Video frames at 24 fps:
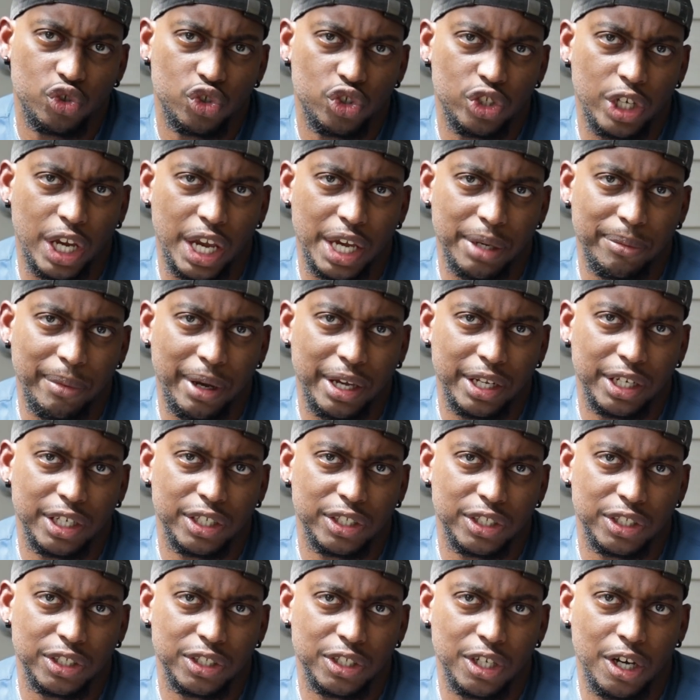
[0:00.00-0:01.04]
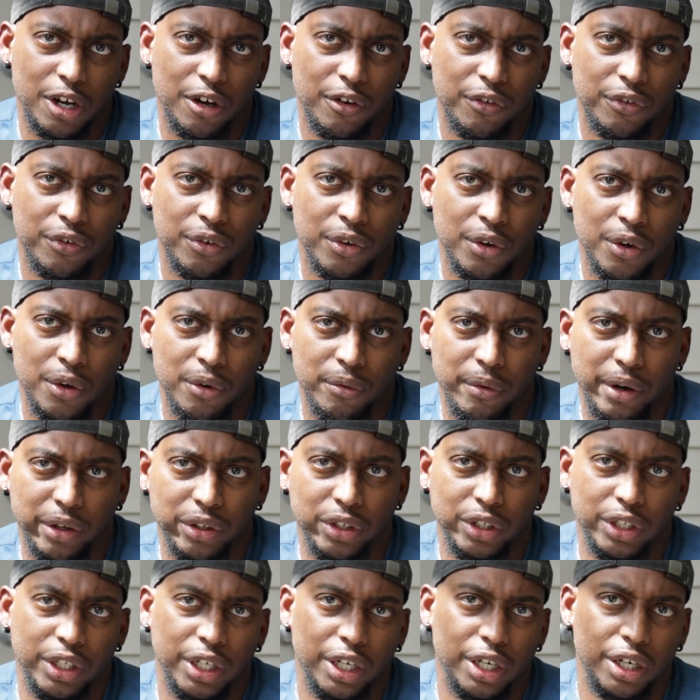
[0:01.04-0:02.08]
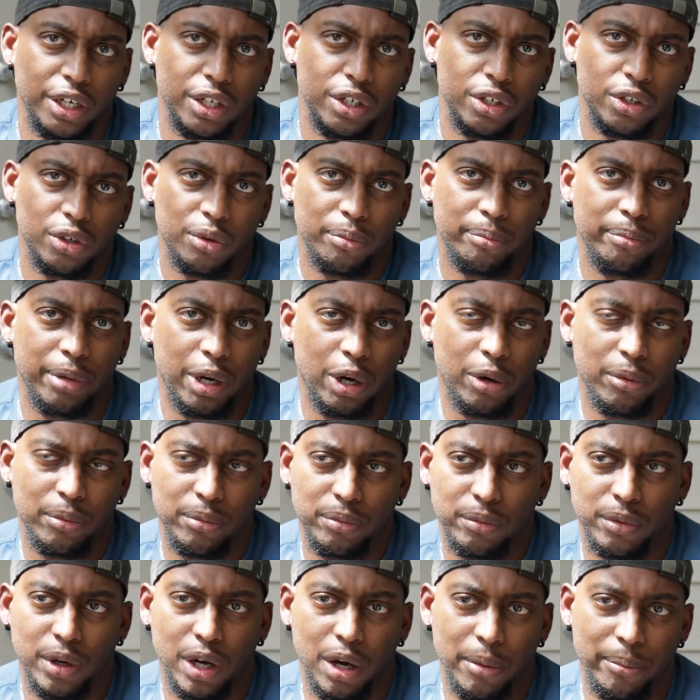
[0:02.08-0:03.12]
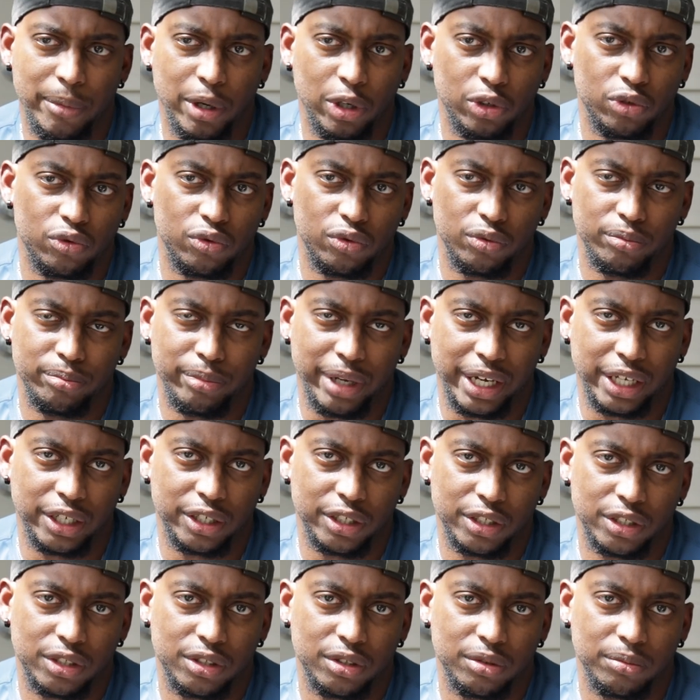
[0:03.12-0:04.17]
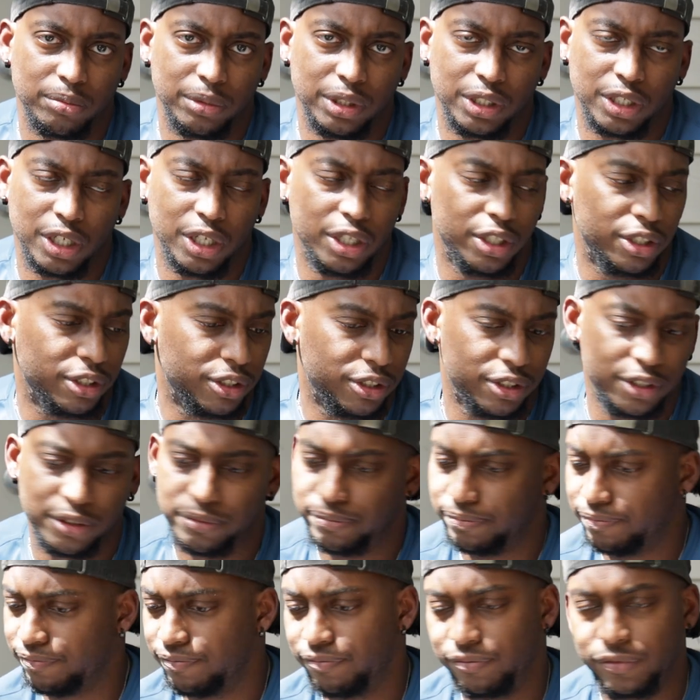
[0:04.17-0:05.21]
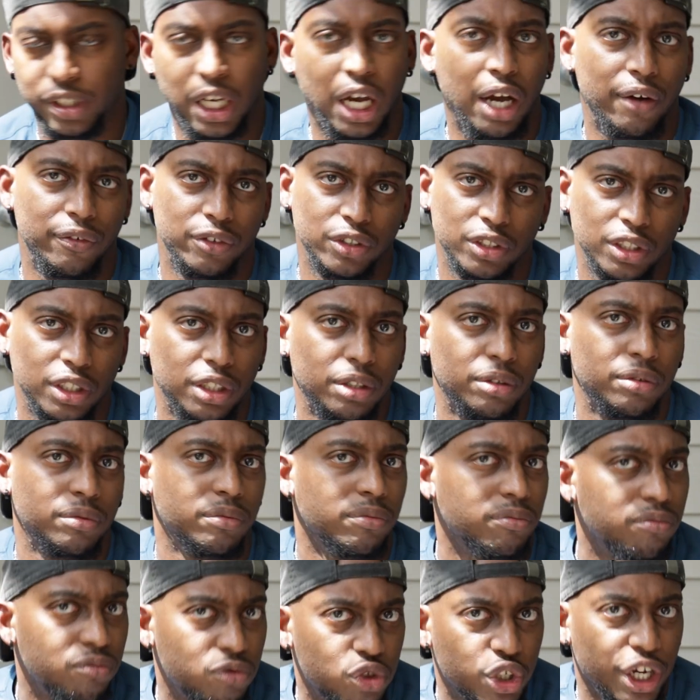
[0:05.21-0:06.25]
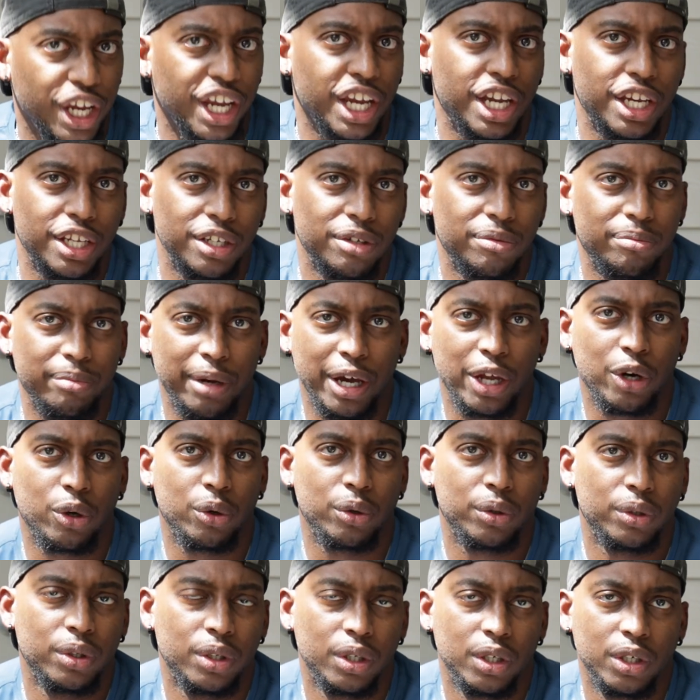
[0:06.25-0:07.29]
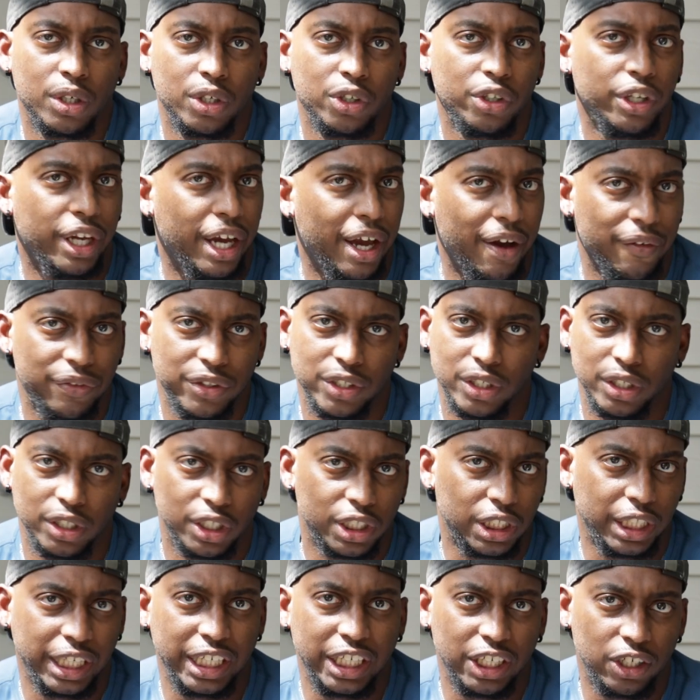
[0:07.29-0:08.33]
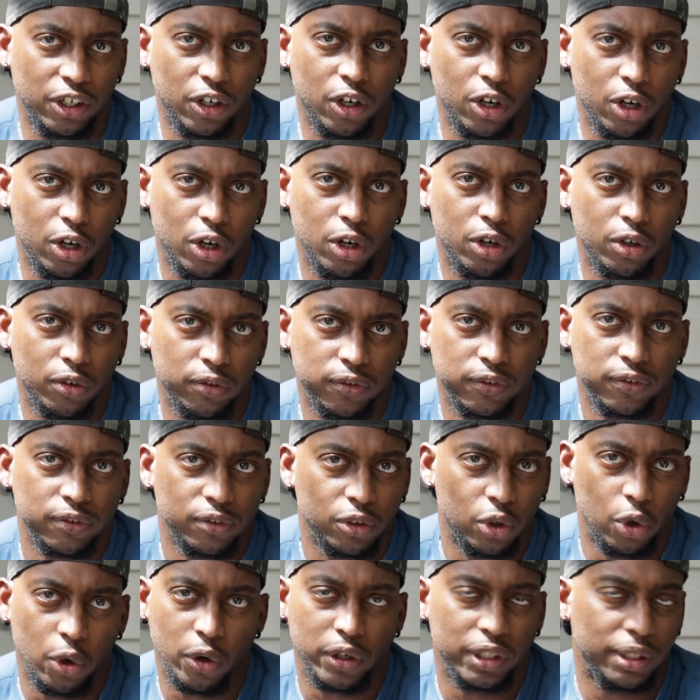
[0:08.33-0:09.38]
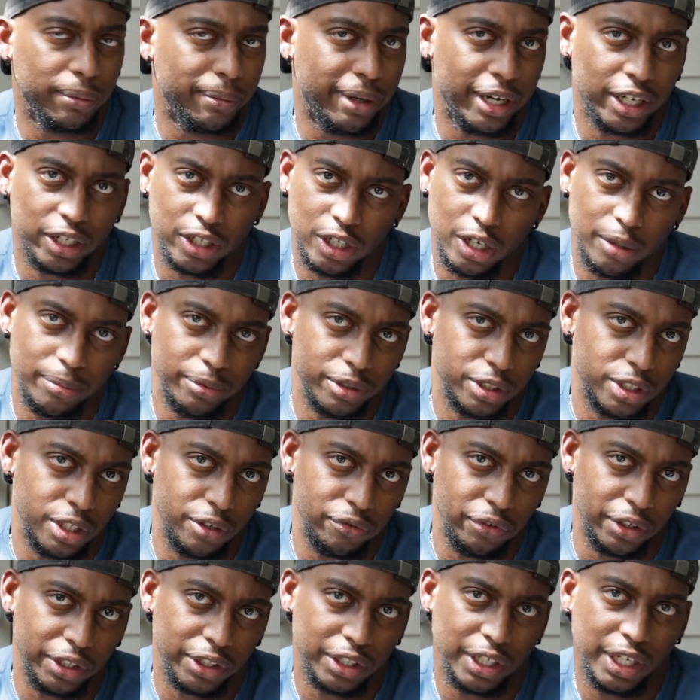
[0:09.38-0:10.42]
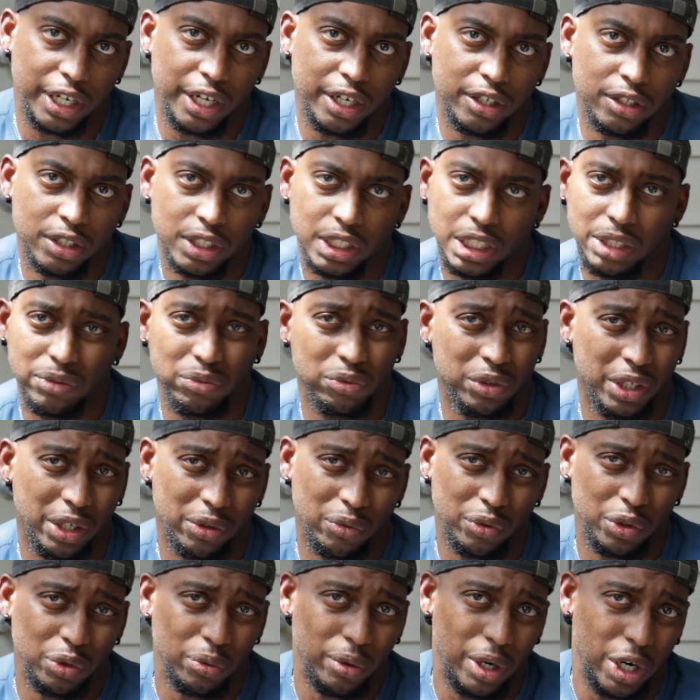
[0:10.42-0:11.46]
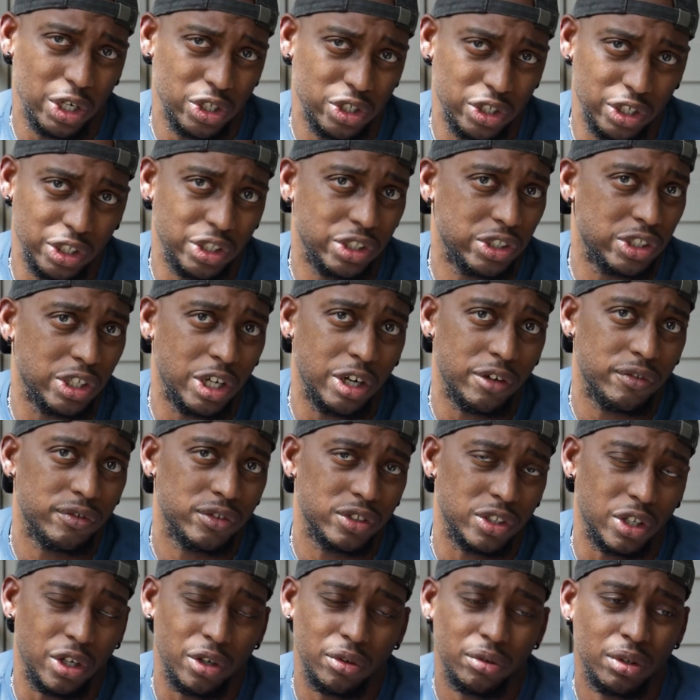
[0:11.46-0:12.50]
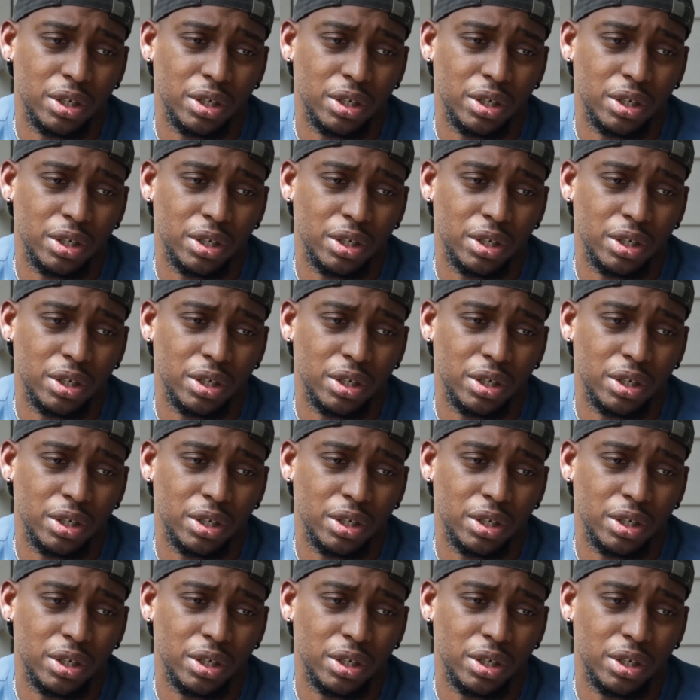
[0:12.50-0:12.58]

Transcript: chain maintenance and stuff, rather than belt maintenance, because obviously chain metal, you have to clean it all, oil it back up and stuff like that, even like when you're washing it and stuff. So